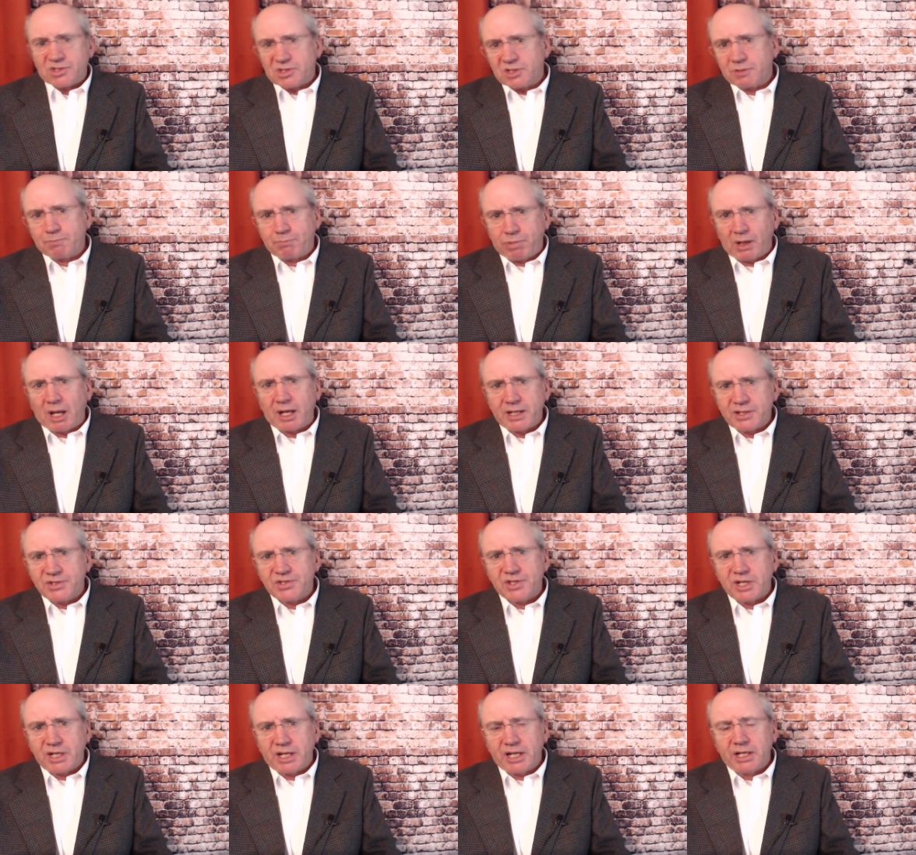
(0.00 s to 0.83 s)

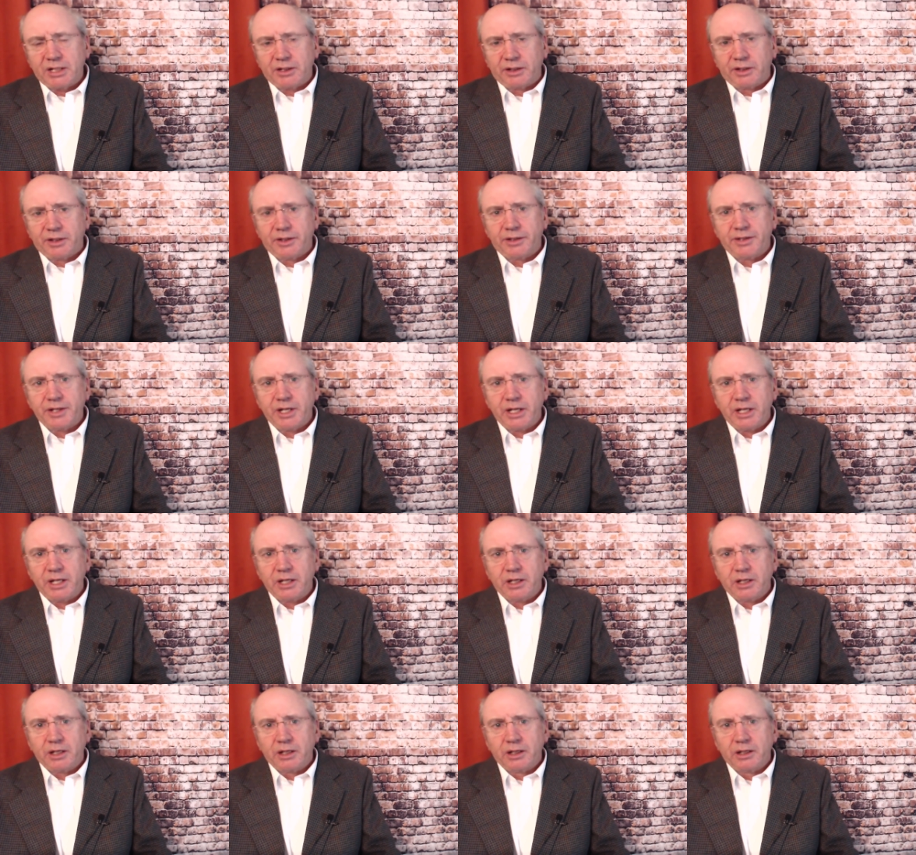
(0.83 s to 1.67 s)
splicing in
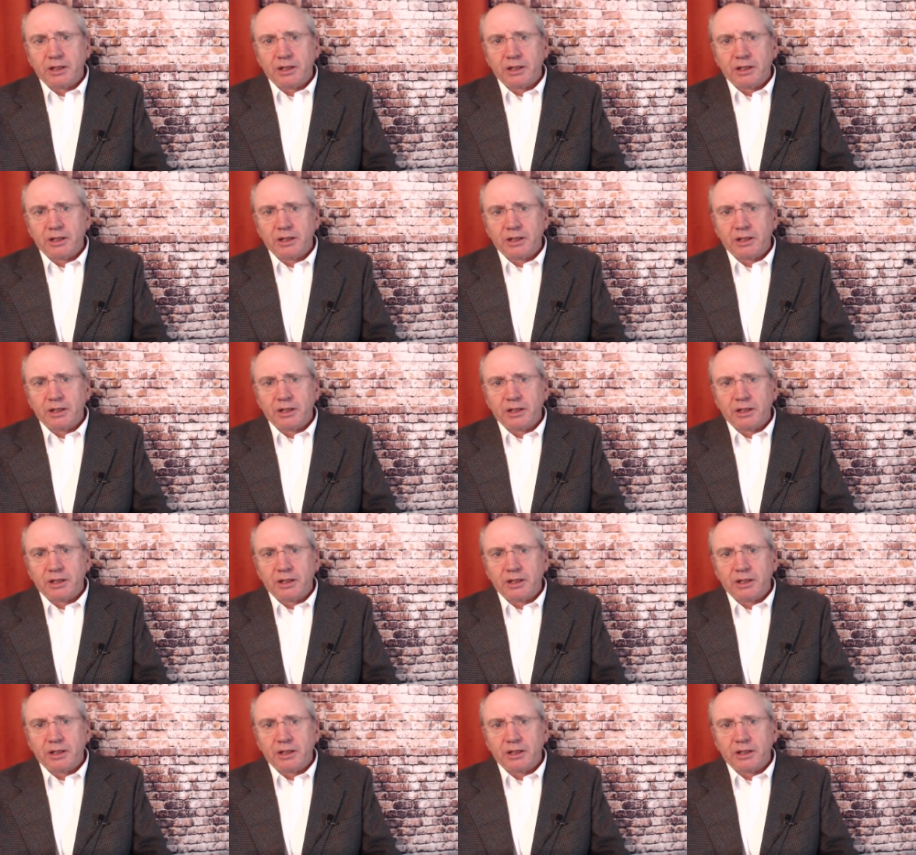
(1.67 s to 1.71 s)
the